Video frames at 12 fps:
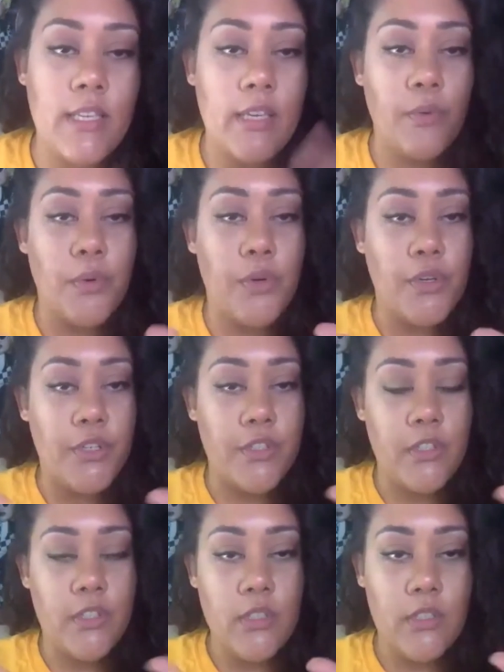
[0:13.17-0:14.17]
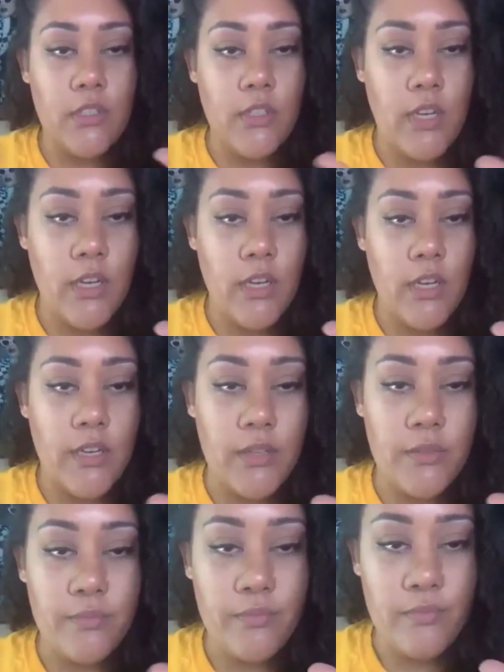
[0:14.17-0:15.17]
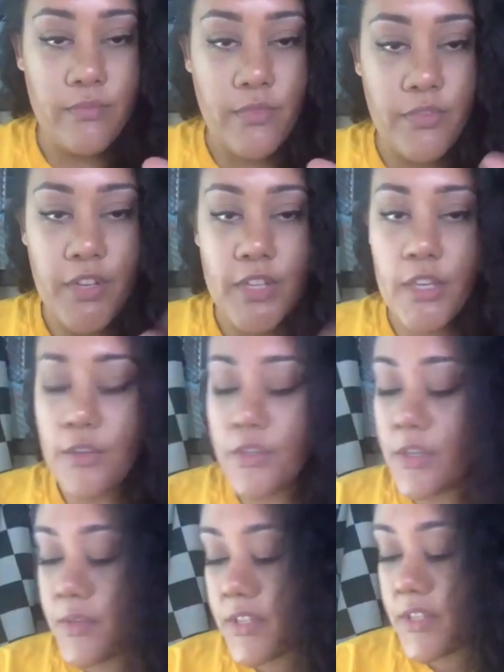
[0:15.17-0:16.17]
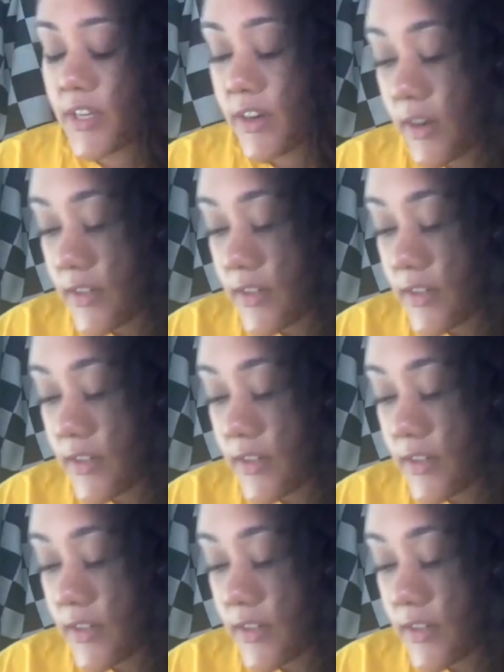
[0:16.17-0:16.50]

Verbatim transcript: Awards uh, video. You did with Tigger.